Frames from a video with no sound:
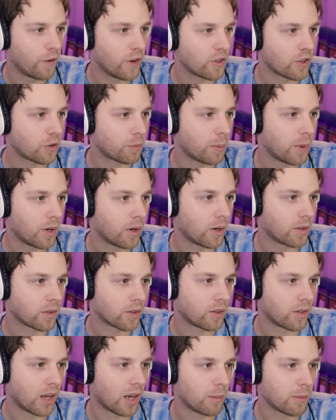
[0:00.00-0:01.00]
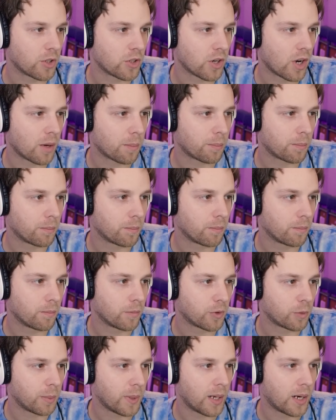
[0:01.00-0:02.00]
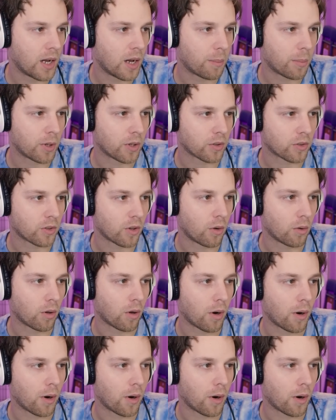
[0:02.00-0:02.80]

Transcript: Fidget spinner is a damage up, speed up, and a soul